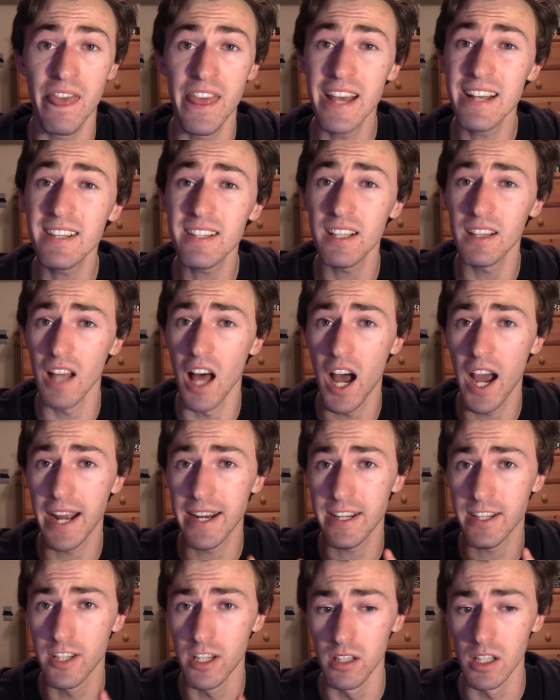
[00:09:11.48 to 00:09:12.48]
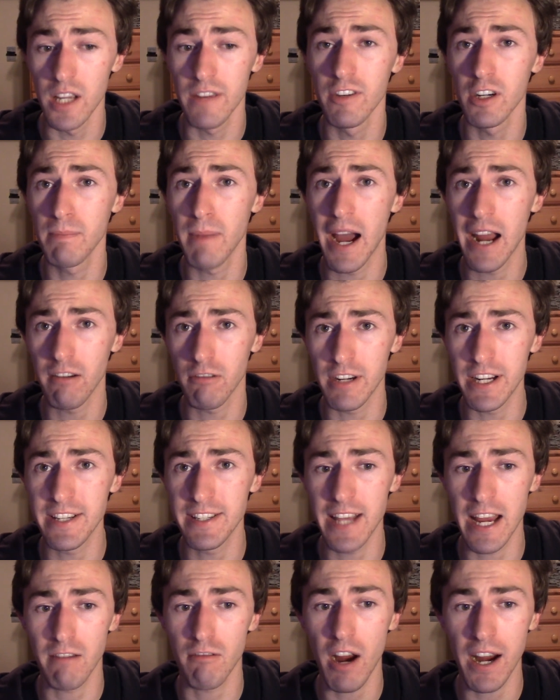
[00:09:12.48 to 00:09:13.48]
this line delivered by Rize
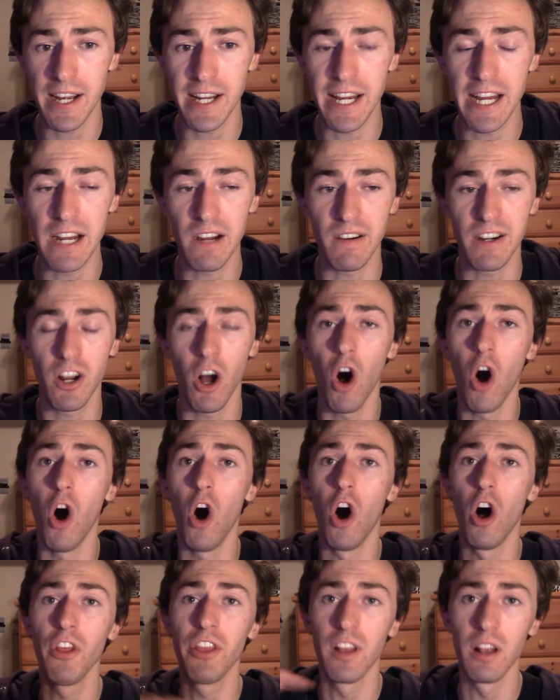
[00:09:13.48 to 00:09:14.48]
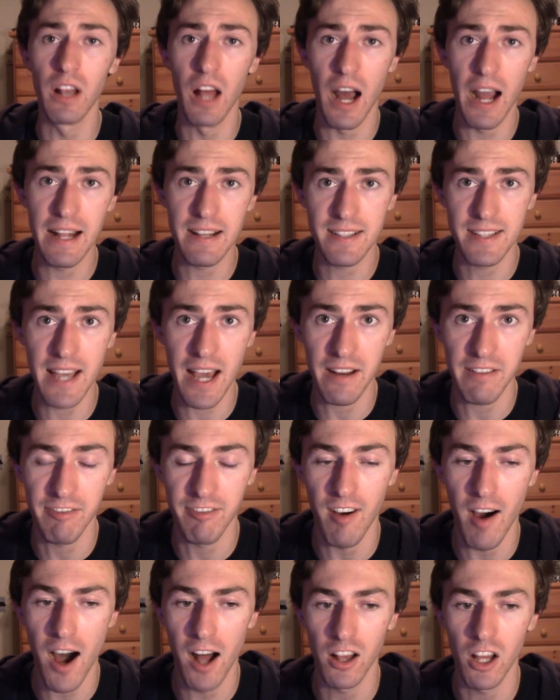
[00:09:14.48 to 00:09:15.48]
right here and all the lines that
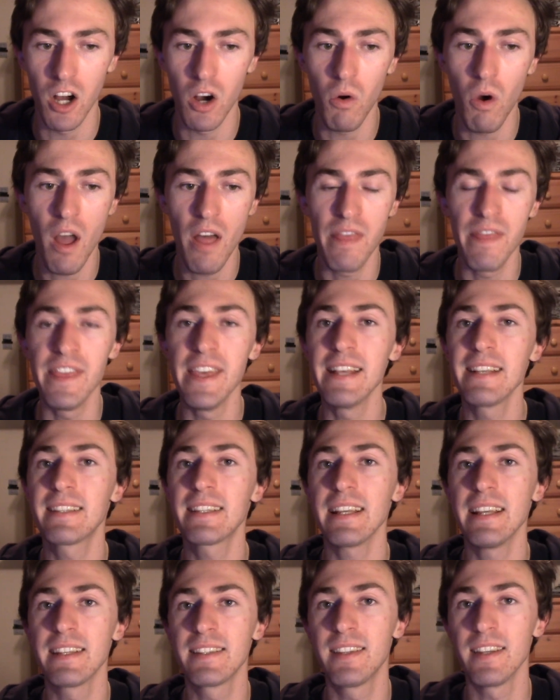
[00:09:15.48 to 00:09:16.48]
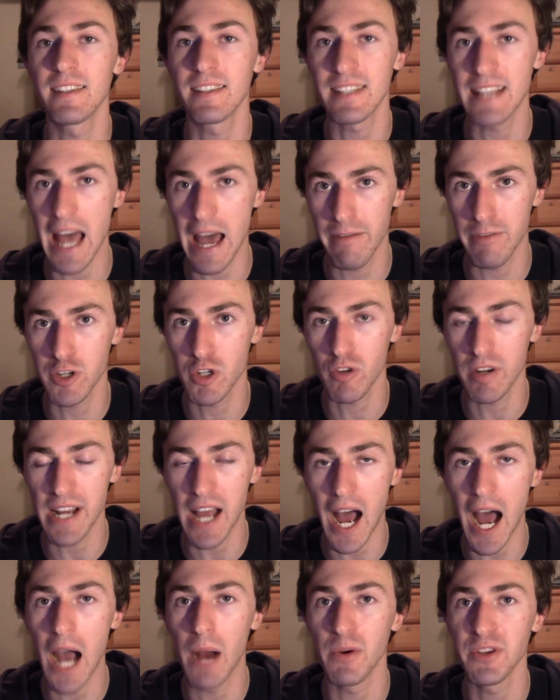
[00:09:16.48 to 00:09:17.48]
follow, this is the
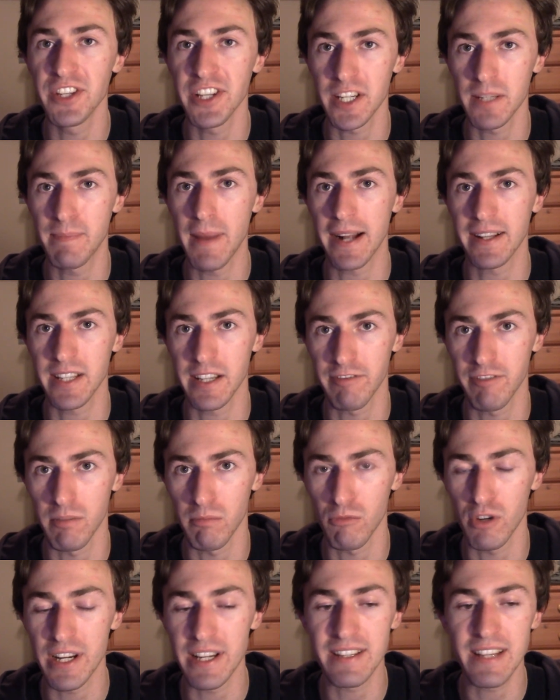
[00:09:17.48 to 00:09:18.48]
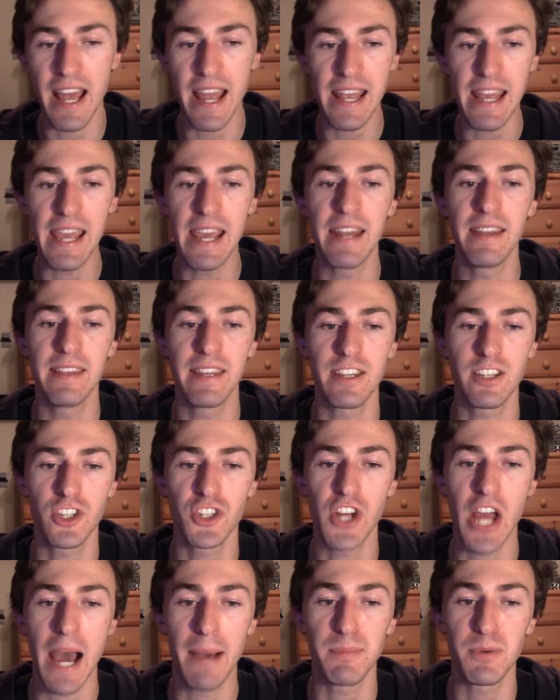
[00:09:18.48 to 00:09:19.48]
savagery I was expecting from Rize in this
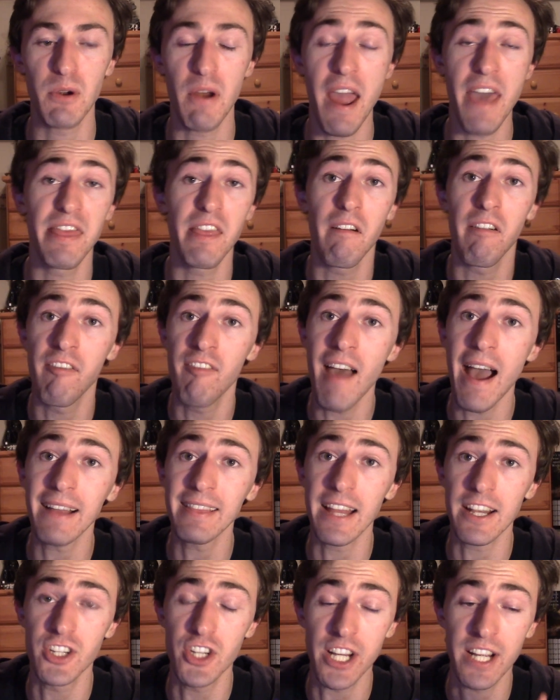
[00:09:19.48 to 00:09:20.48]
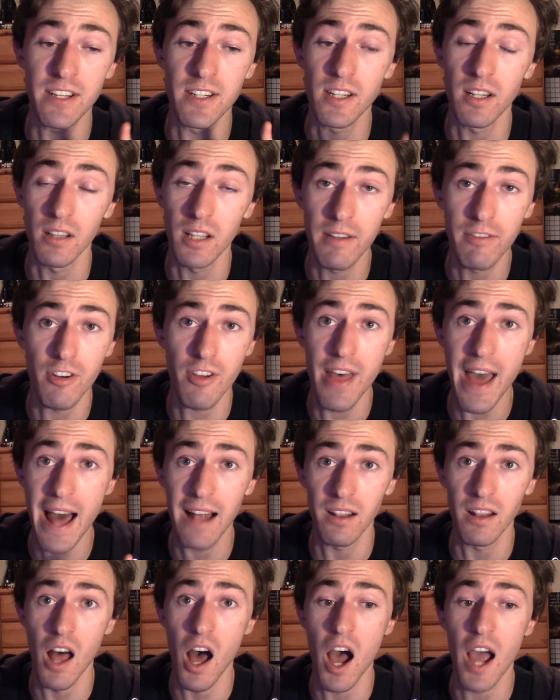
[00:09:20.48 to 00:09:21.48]
chapter. And the fact that she can deliver
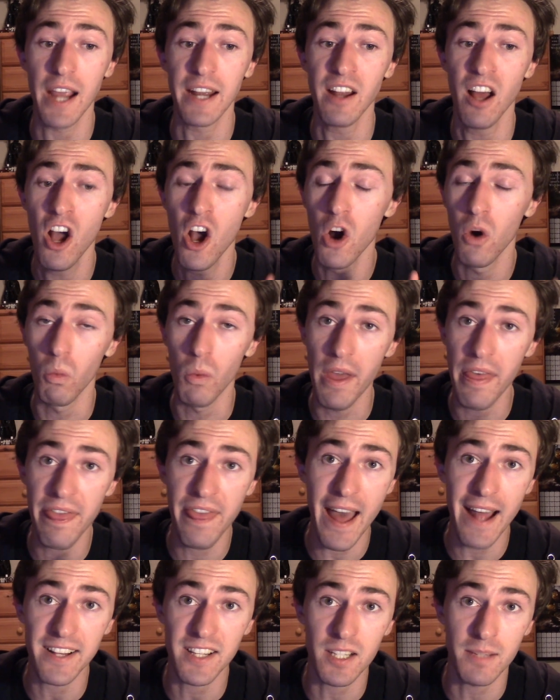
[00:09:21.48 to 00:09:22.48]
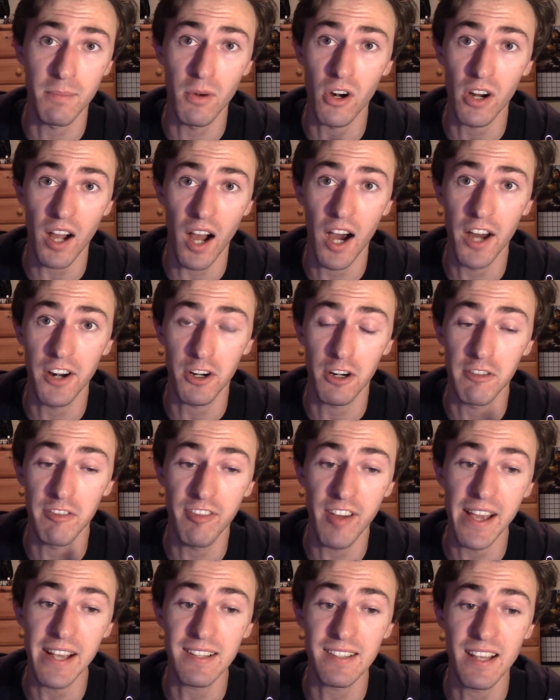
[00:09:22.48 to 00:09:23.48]
that line with that smirk on her
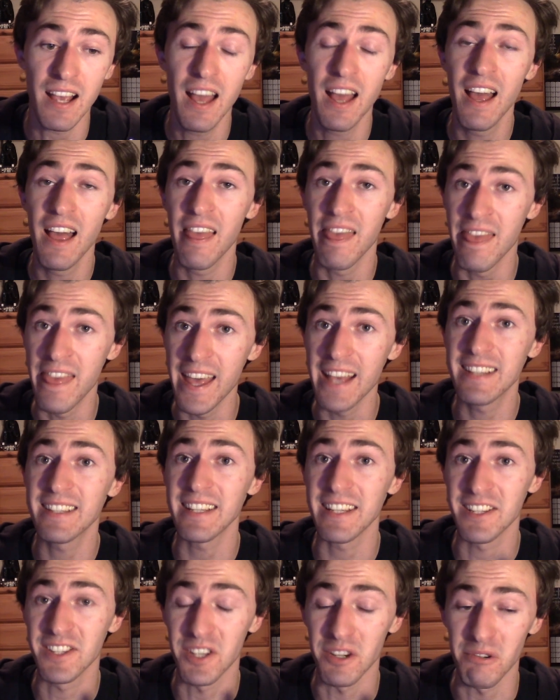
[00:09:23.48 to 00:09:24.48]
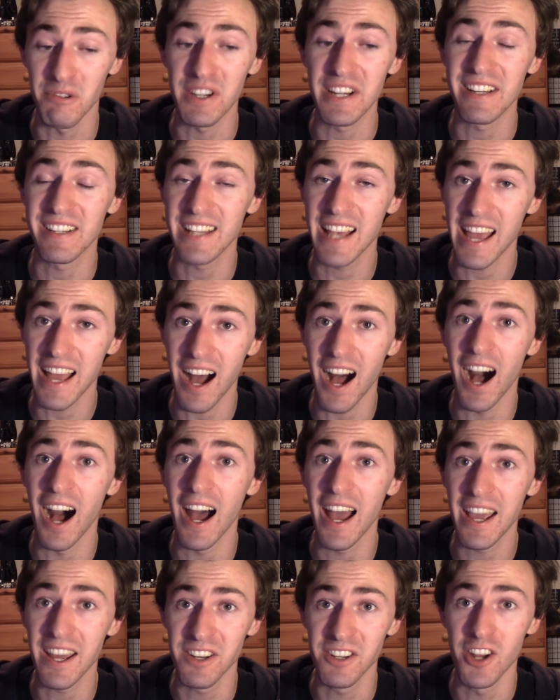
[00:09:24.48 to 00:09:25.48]
face, this is the Rize
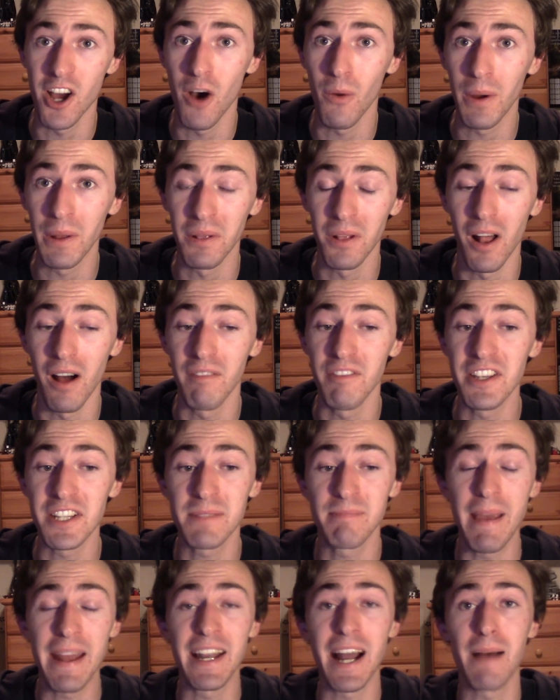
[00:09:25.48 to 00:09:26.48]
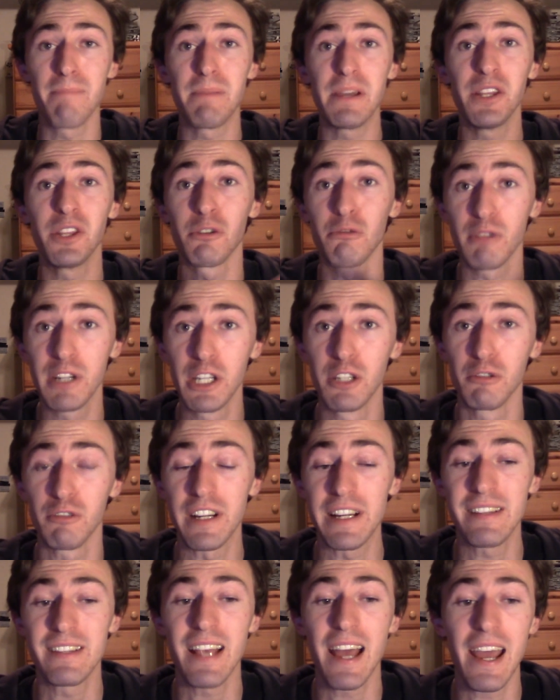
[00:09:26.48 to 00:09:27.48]
I know and love. This may not be the real
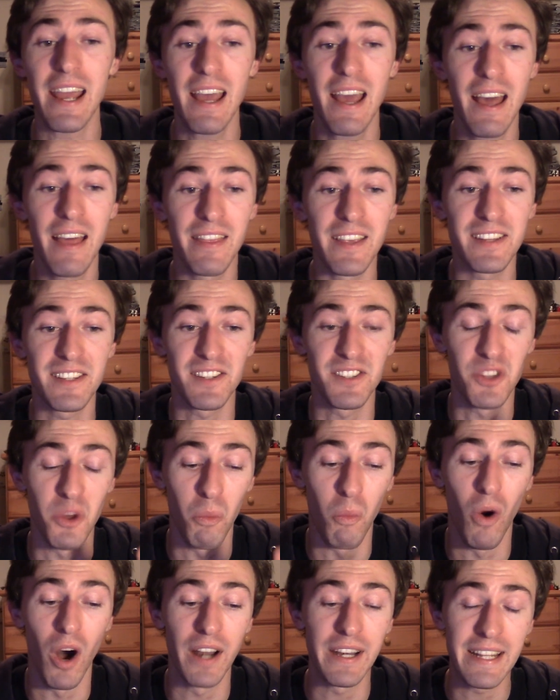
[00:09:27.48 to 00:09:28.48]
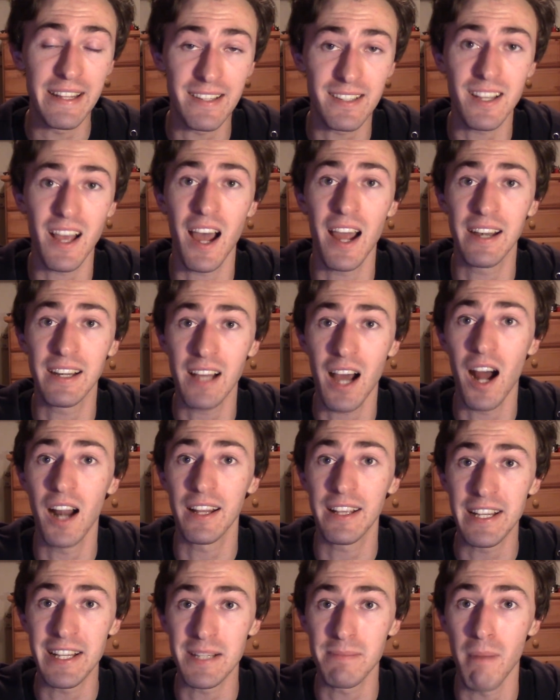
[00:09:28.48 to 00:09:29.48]
Rize, this is the one inside
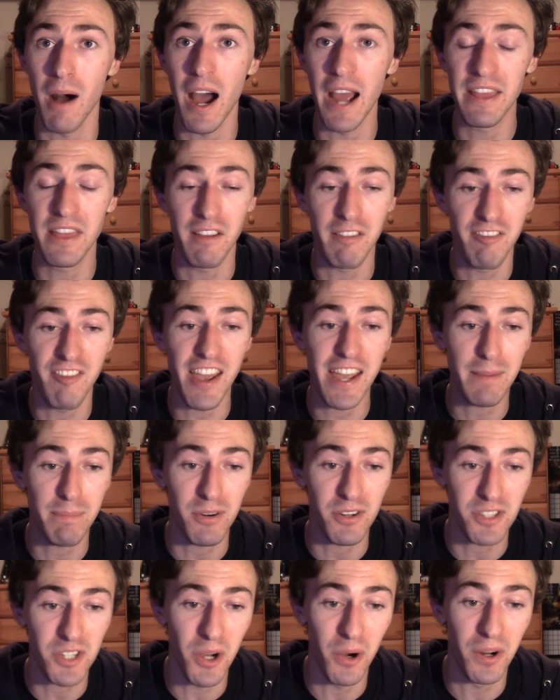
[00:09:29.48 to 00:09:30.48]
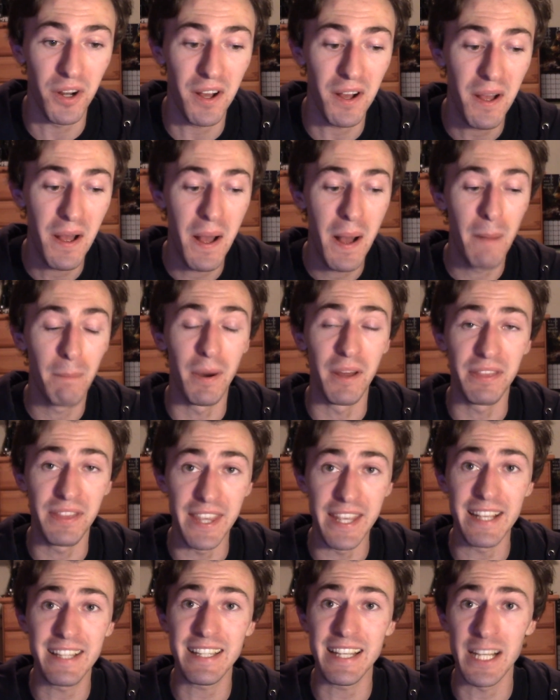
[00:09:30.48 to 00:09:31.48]
Kaneki's mind, the fake persona, but
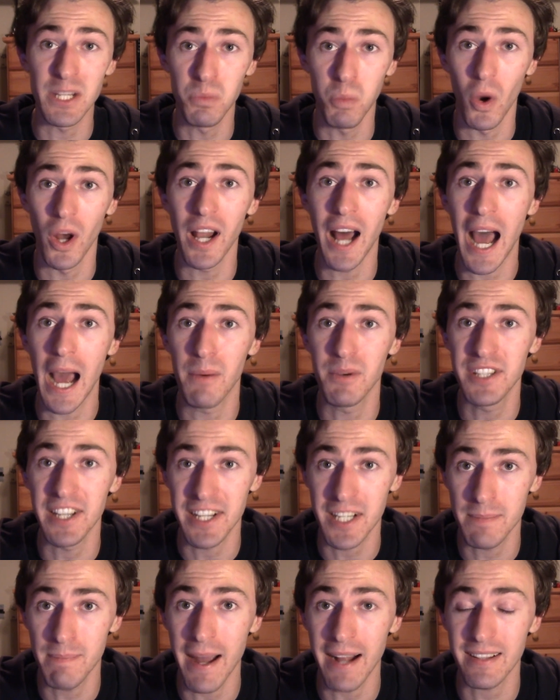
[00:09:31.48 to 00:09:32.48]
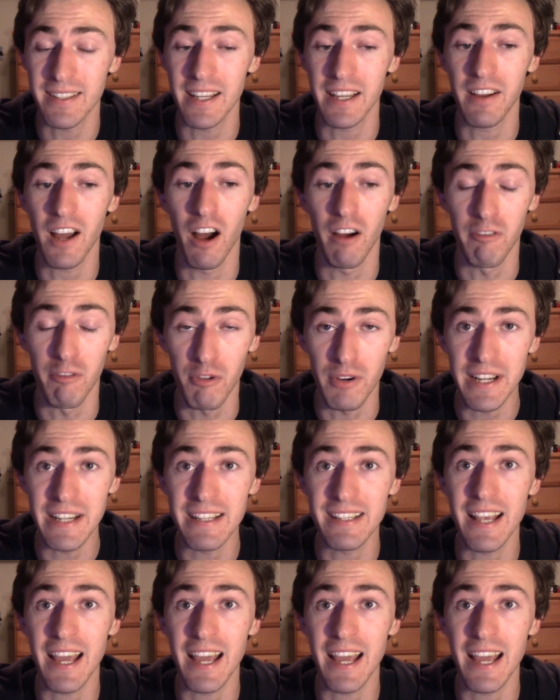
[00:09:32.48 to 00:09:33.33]
this is what I was expecting of Rize